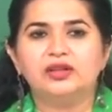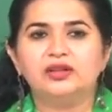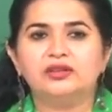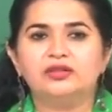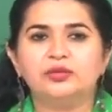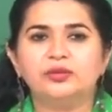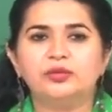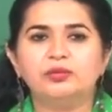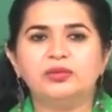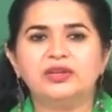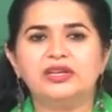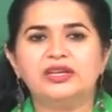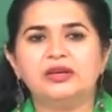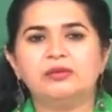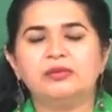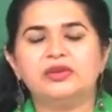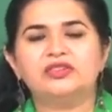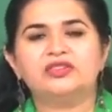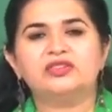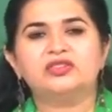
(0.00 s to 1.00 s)
soon became
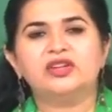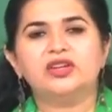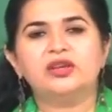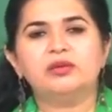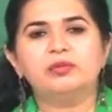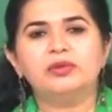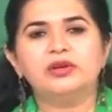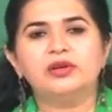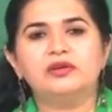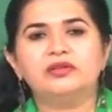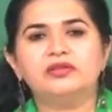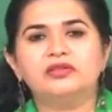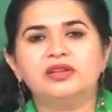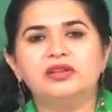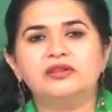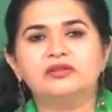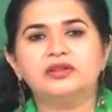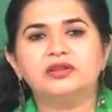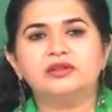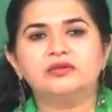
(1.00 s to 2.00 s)
a staple of
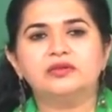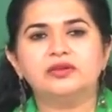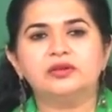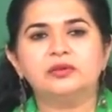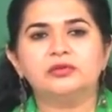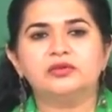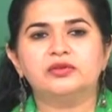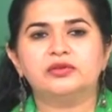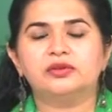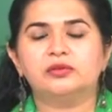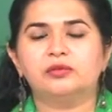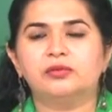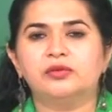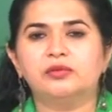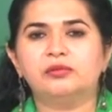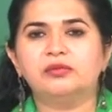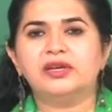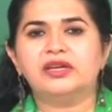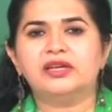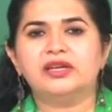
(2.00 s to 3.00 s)
several films with
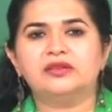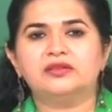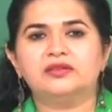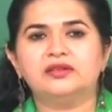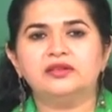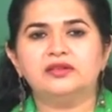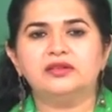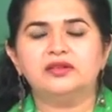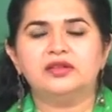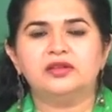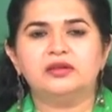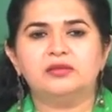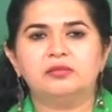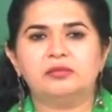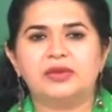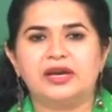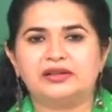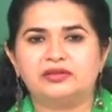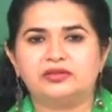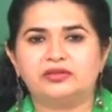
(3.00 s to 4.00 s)
Mumbai as a
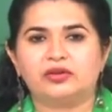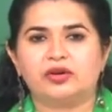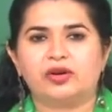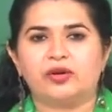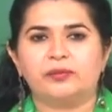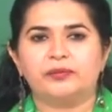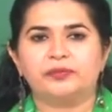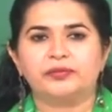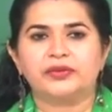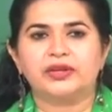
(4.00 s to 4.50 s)
backdrop.